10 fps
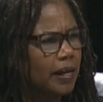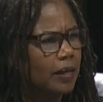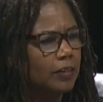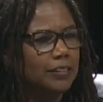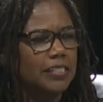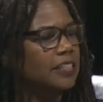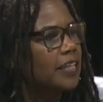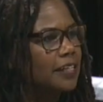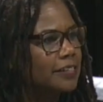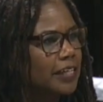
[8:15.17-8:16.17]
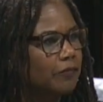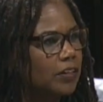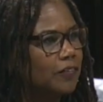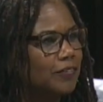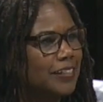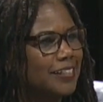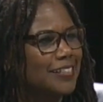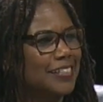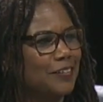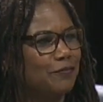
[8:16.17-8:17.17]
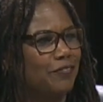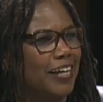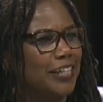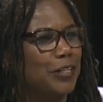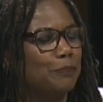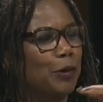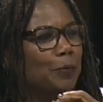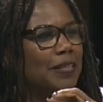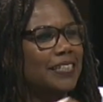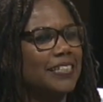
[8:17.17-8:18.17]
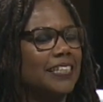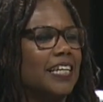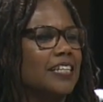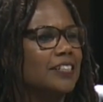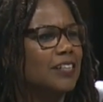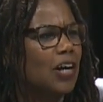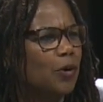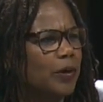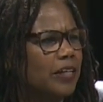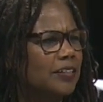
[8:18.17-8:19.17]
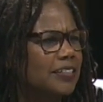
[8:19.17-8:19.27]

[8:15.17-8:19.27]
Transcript: Uh, does it take several of these defining moments to get us going, or